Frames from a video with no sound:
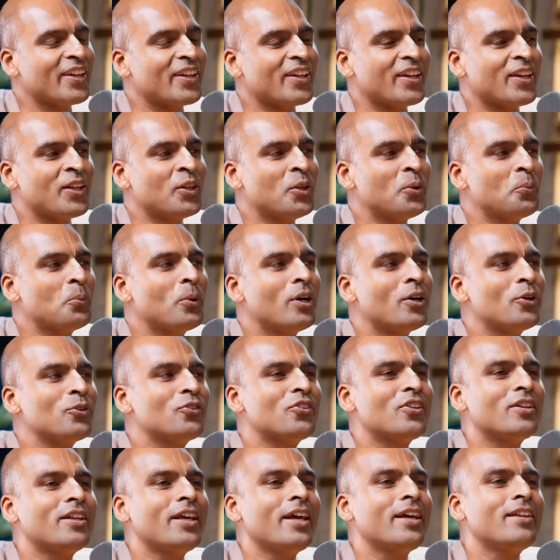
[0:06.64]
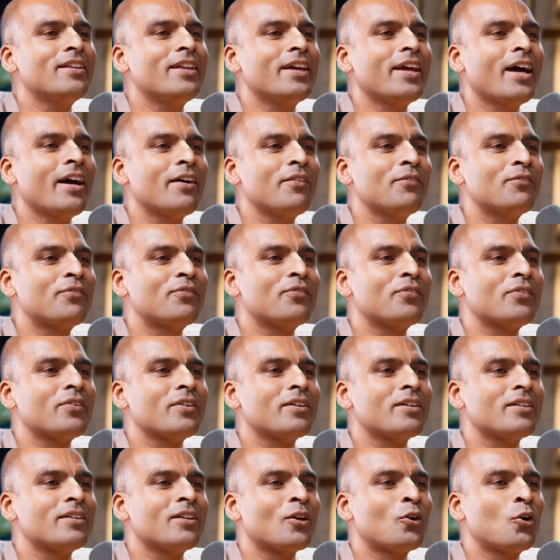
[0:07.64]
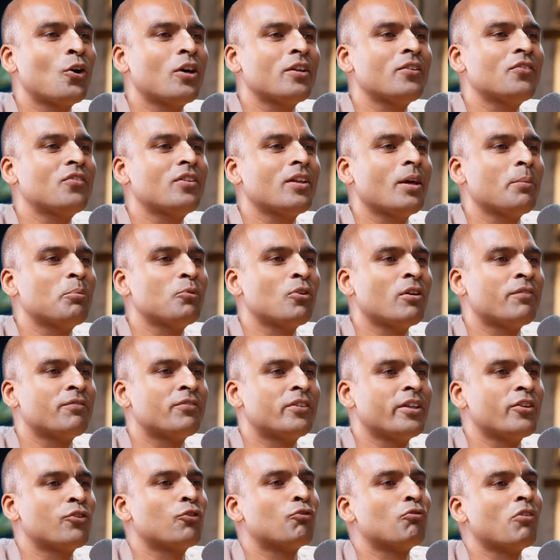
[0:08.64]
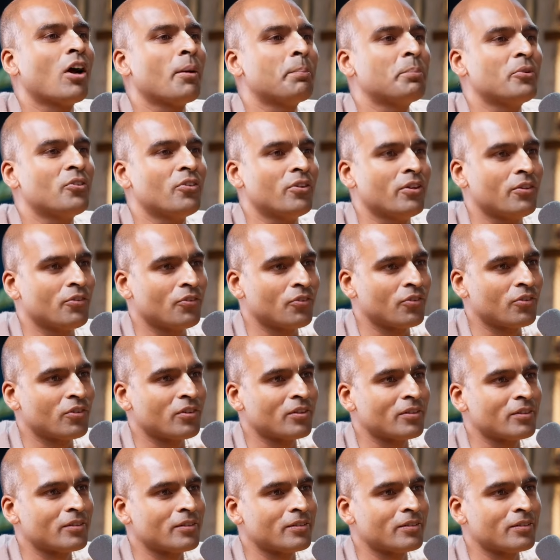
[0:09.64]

In the world today, they have the concept of disruptors,